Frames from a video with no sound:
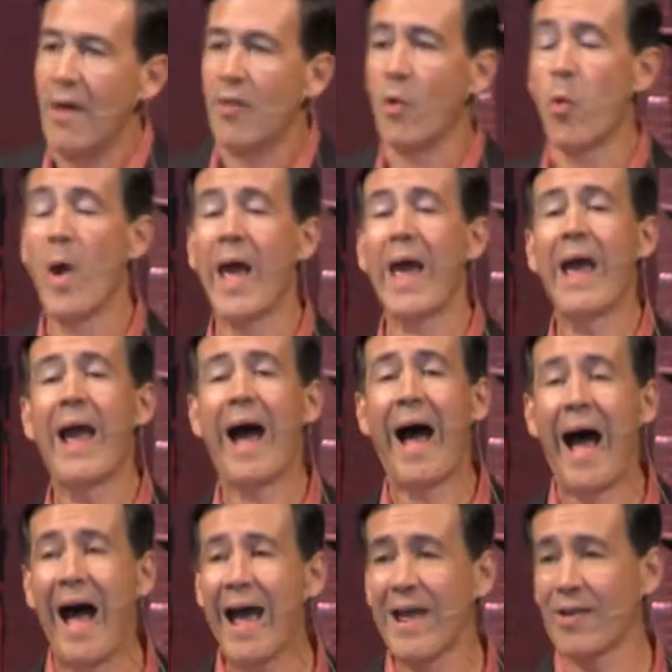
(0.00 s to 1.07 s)
The way
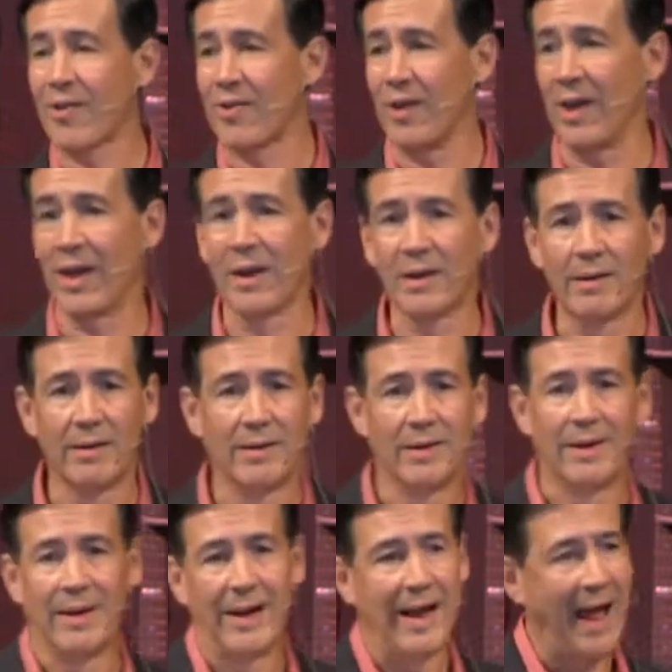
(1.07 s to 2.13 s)
I see it,
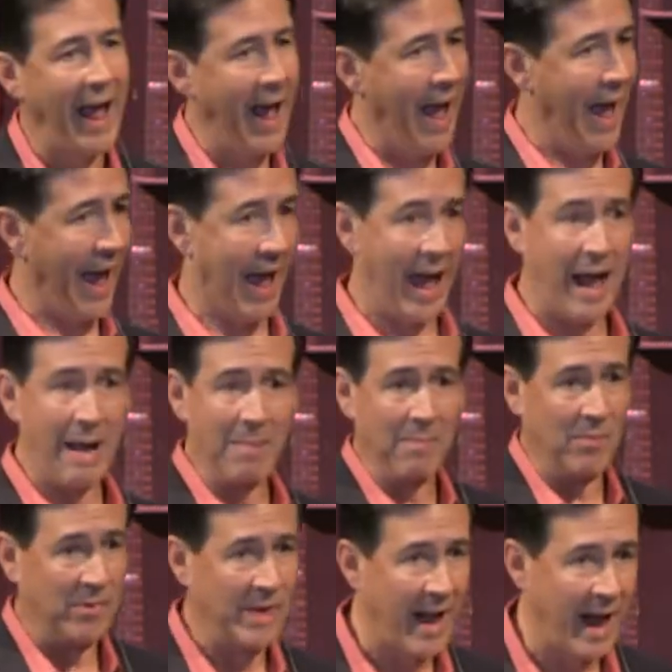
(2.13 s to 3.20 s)

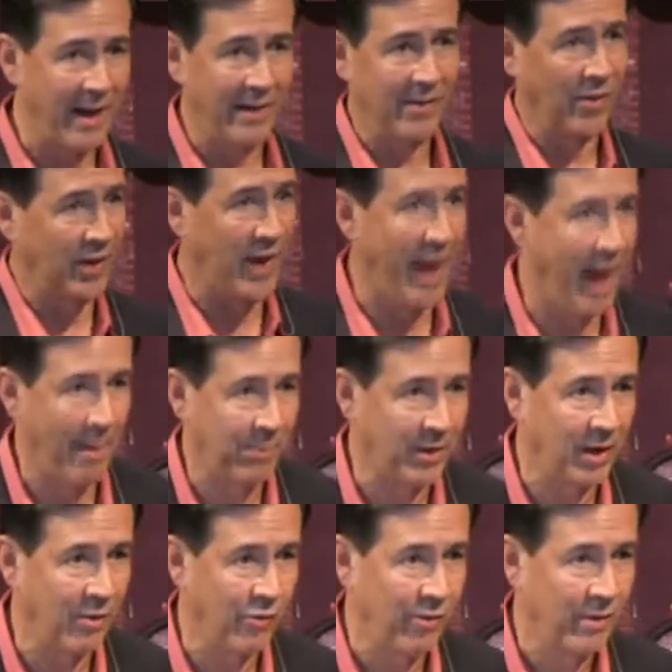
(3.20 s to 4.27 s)
I'm not the
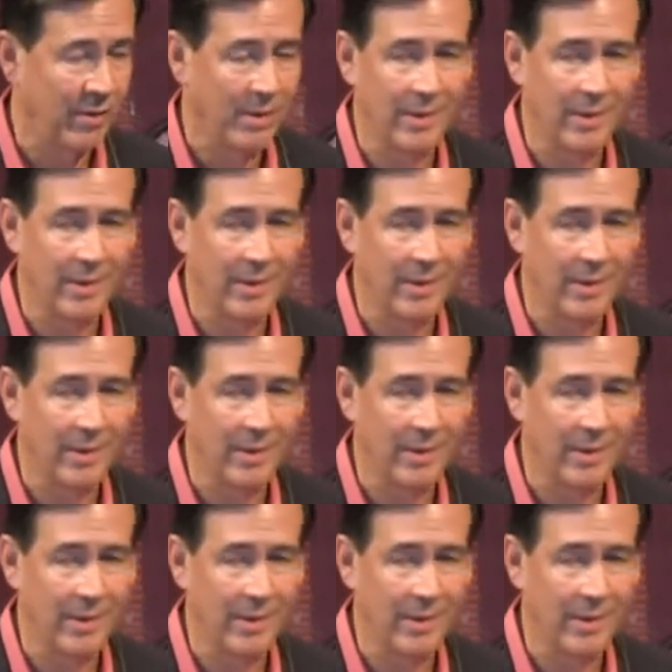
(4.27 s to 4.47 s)
captive.